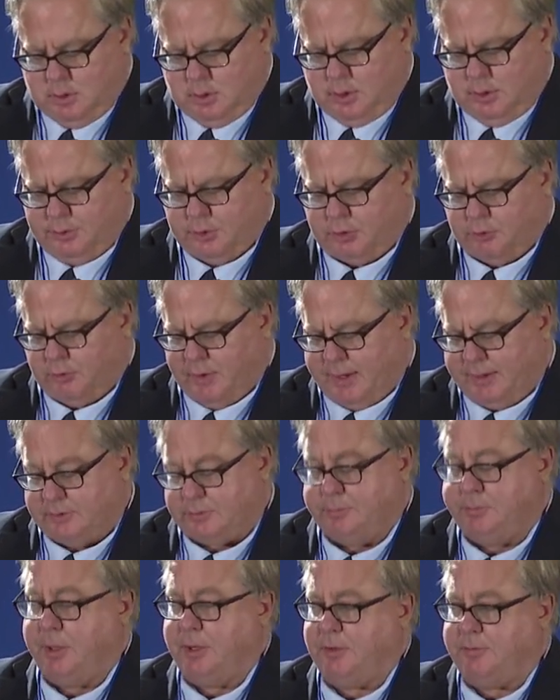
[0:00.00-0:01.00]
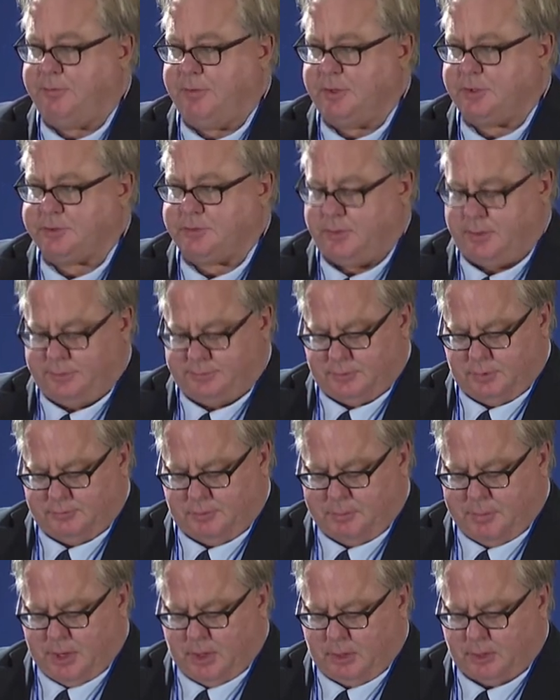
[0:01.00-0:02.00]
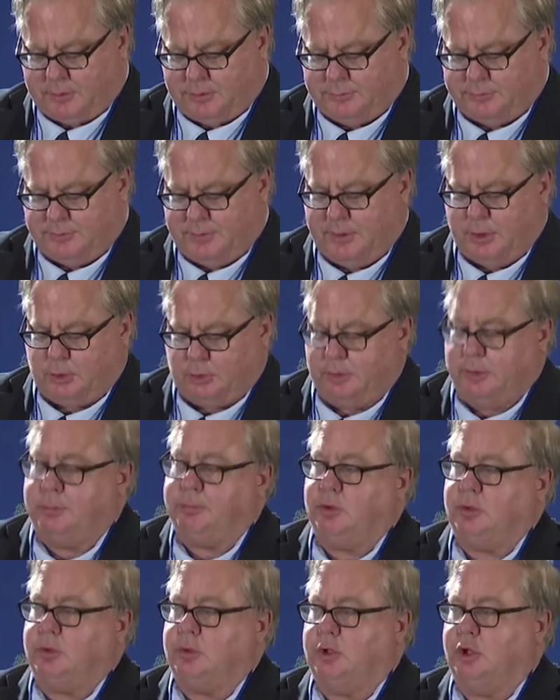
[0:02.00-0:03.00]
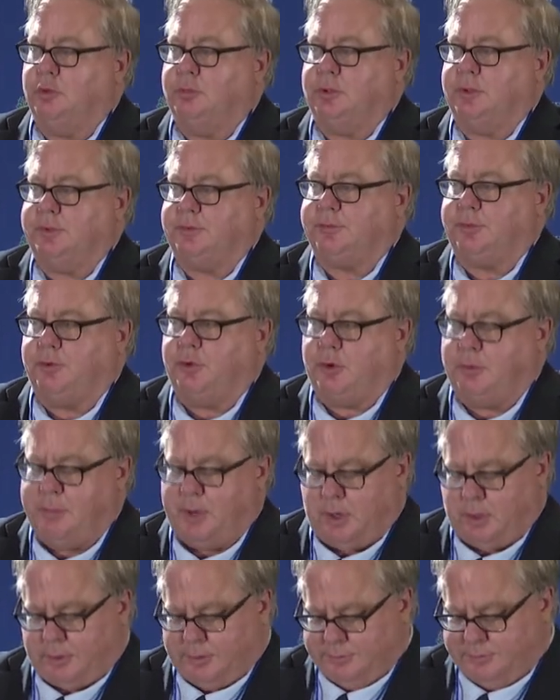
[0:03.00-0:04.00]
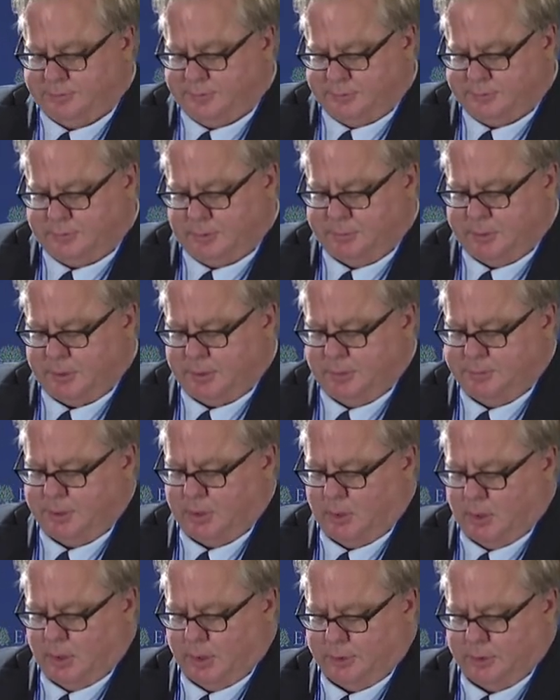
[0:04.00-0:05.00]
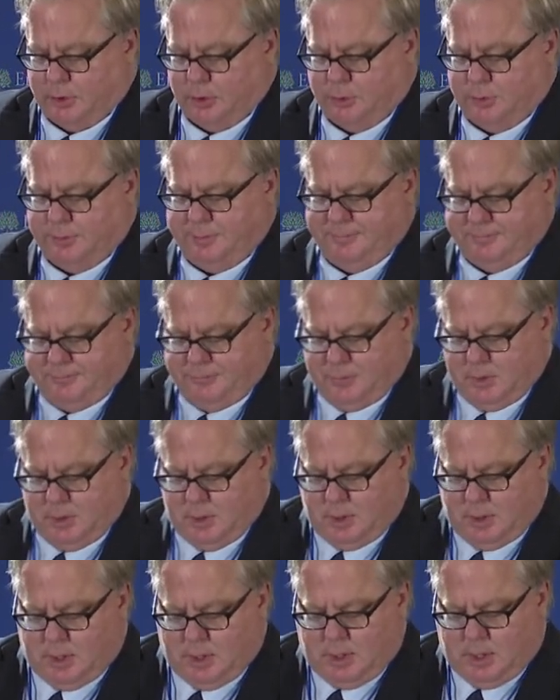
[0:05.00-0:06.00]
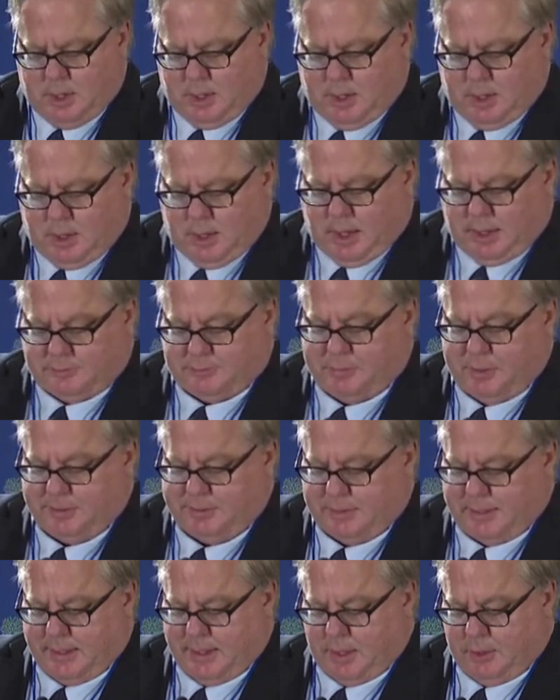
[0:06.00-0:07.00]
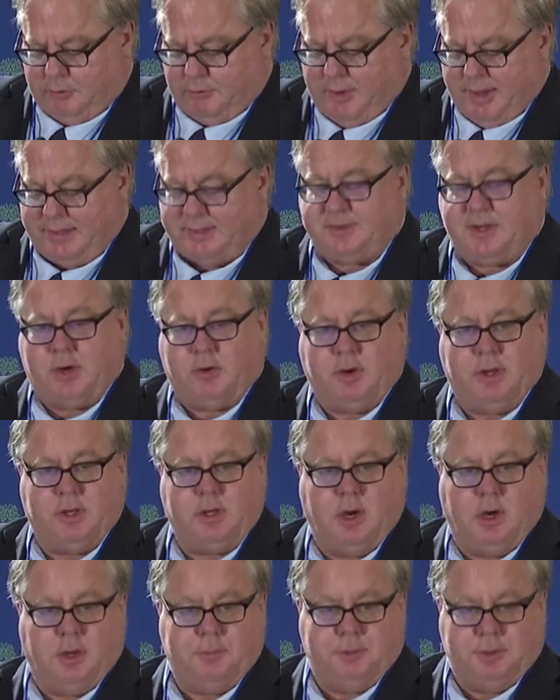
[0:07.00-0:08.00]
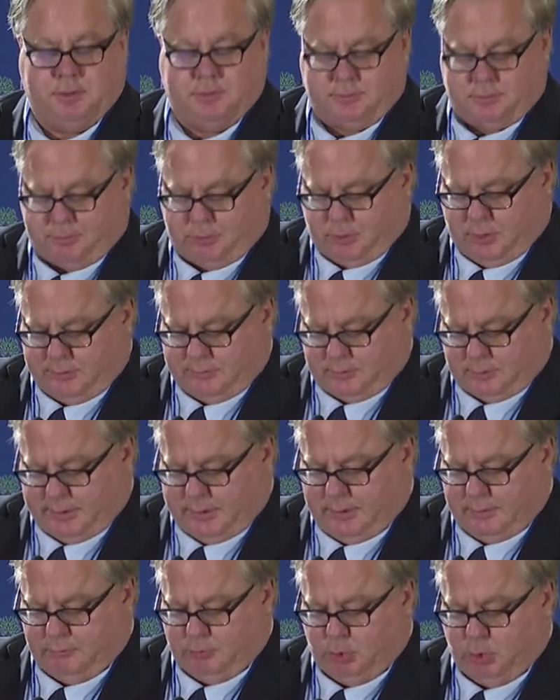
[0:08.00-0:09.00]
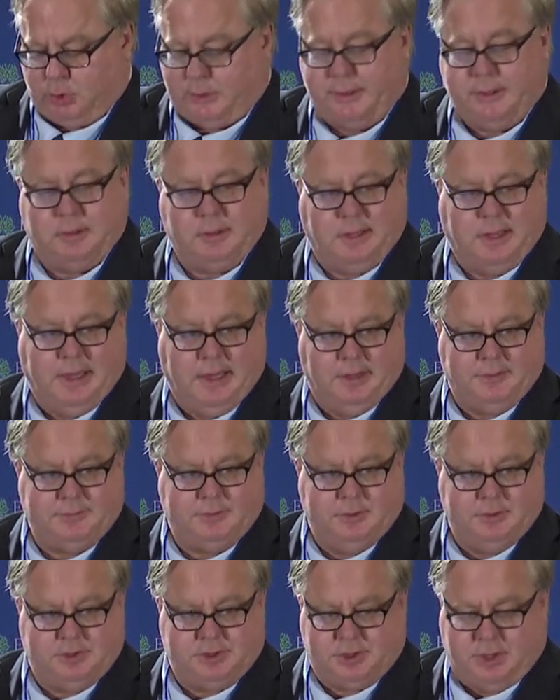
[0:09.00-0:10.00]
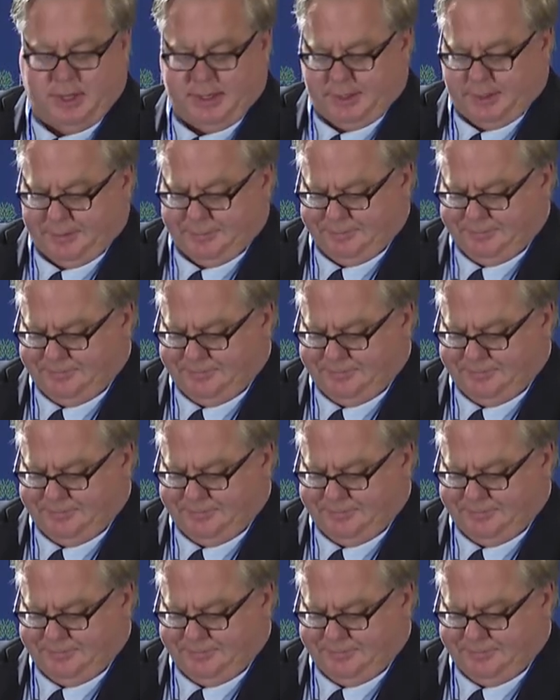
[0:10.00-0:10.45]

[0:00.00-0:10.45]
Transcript: The greatest beneficiaries of America's neoliberal globalist third American system, it can be argued, has been the hereditary communist princeling ruling class in China